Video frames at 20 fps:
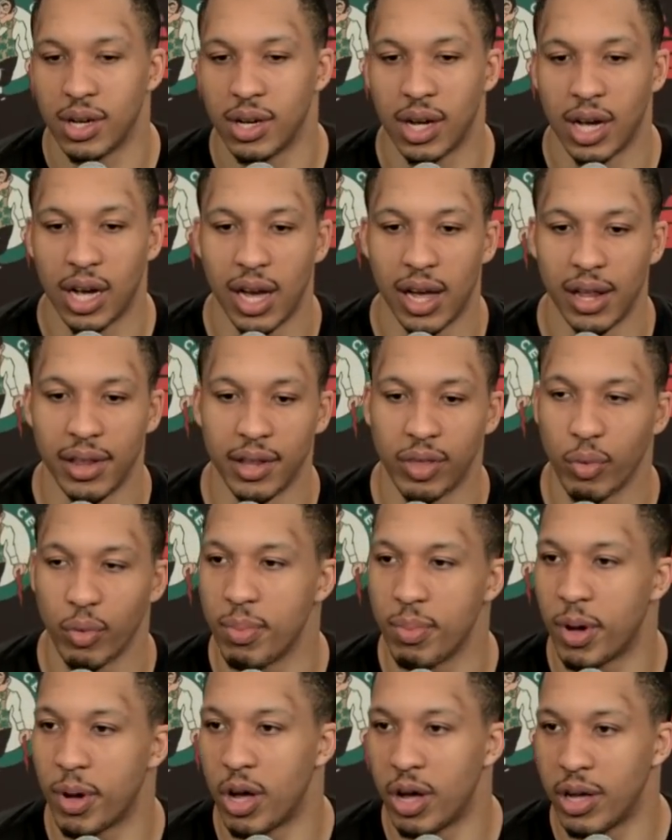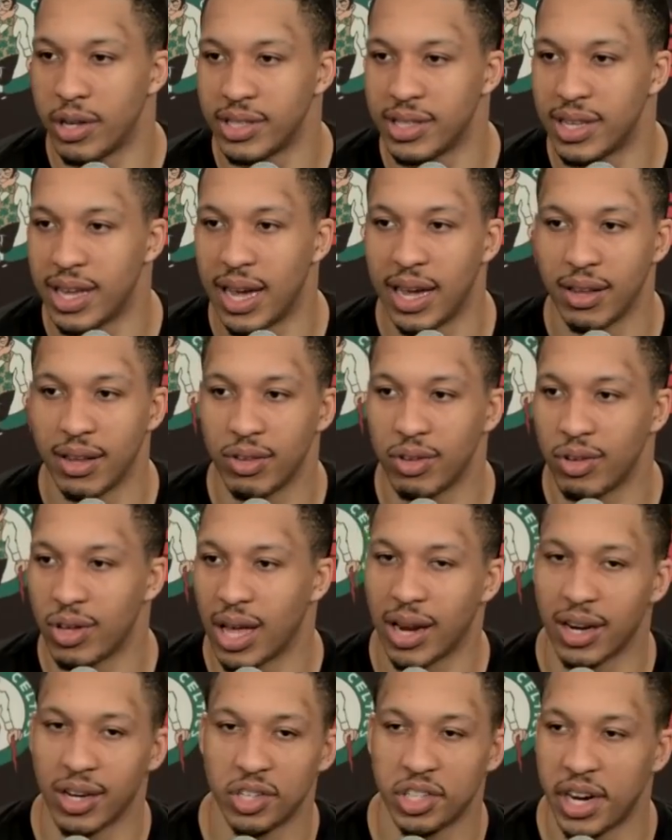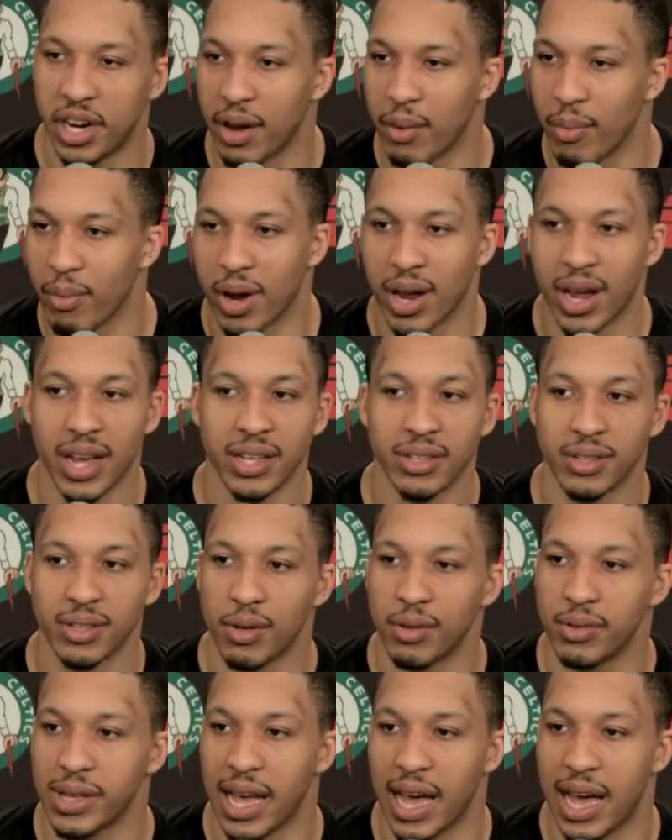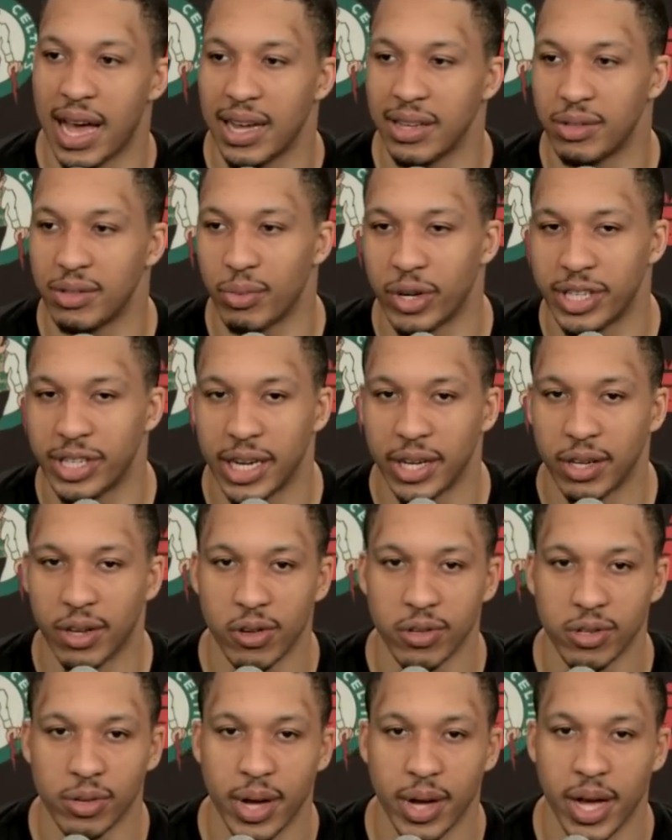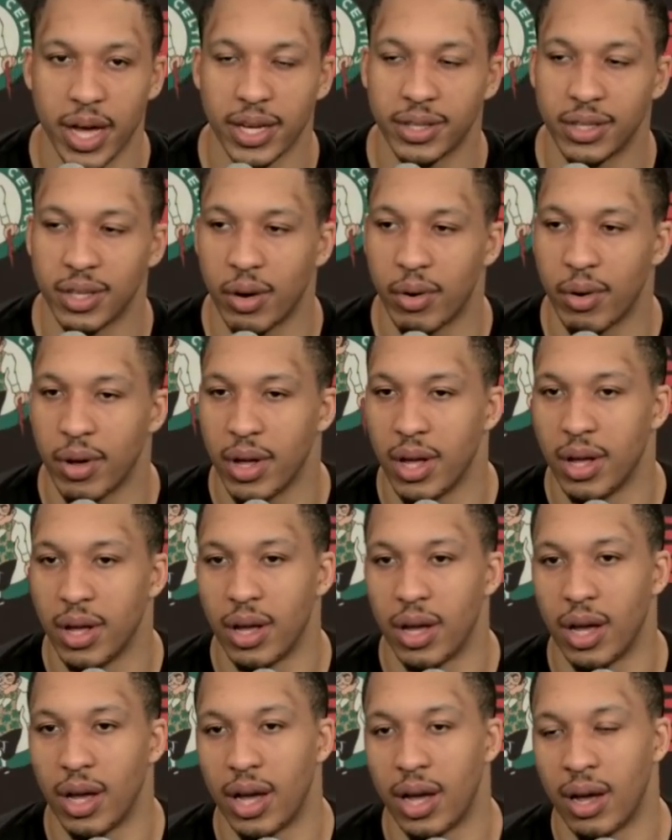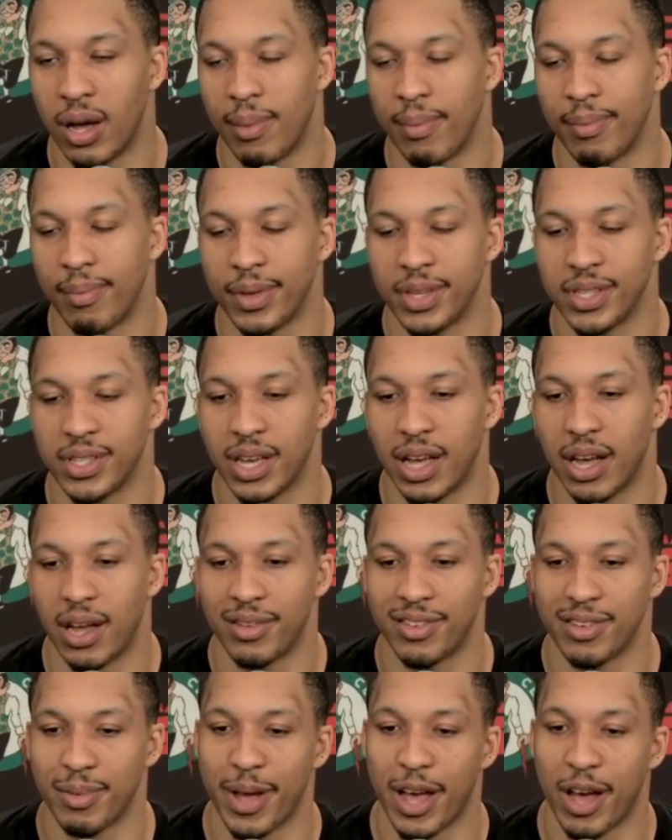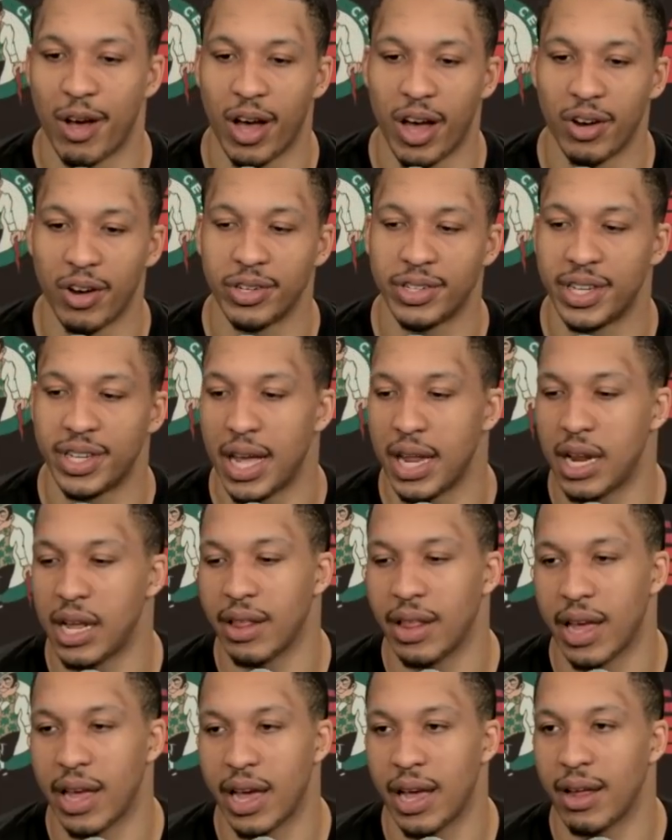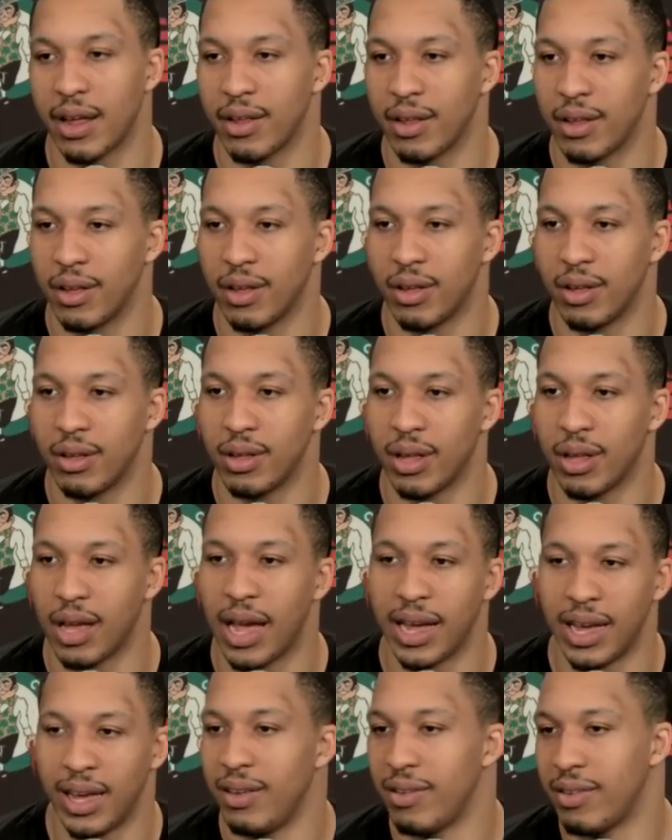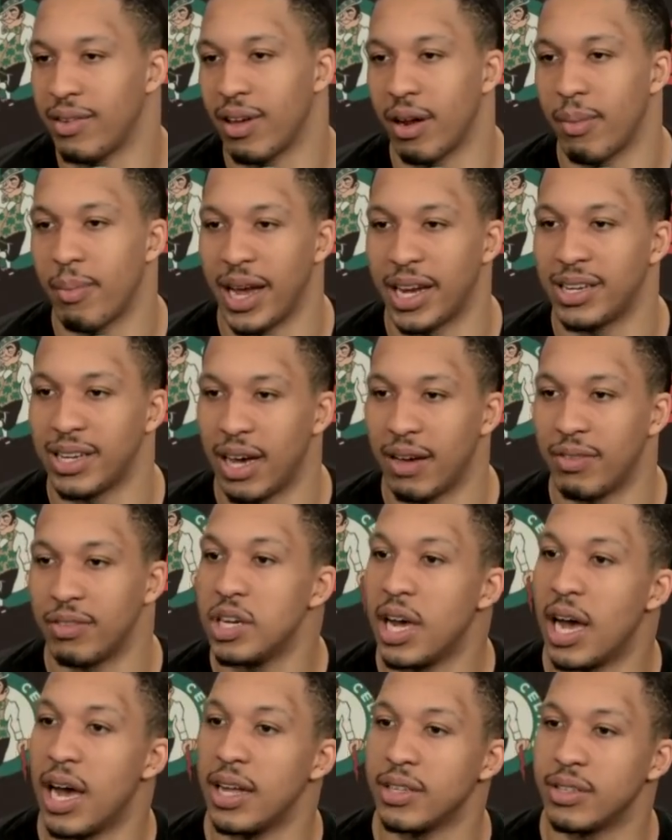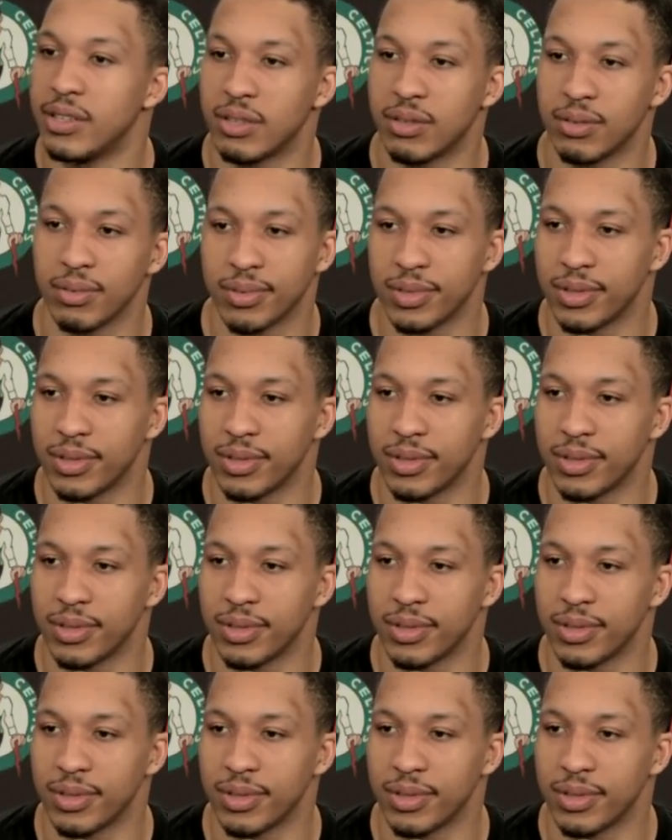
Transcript: Uh, the three balls that you kind of shake and raise, those guys, you want to take those away. So um, it's, uh, it's about understanding that he's going to make tough shots.